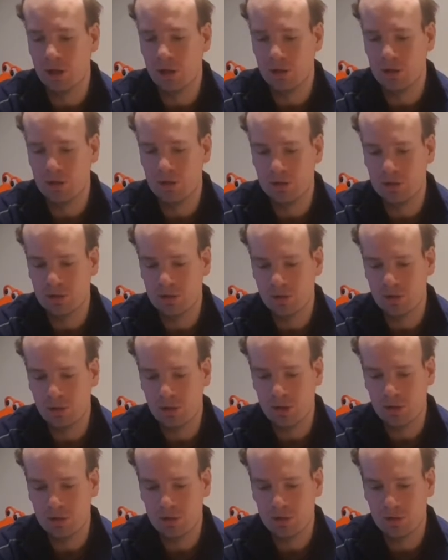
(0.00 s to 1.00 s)
And so
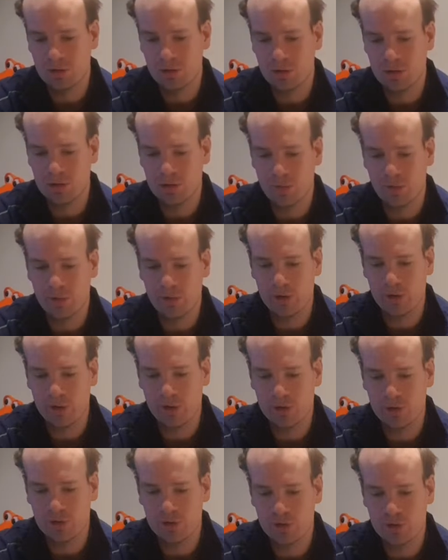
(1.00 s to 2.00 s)
that is something
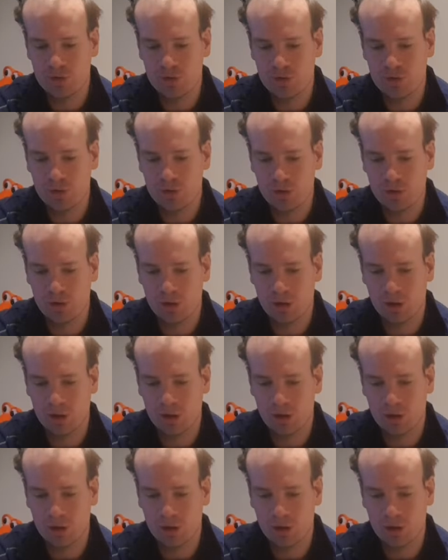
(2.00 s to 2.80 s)
that you should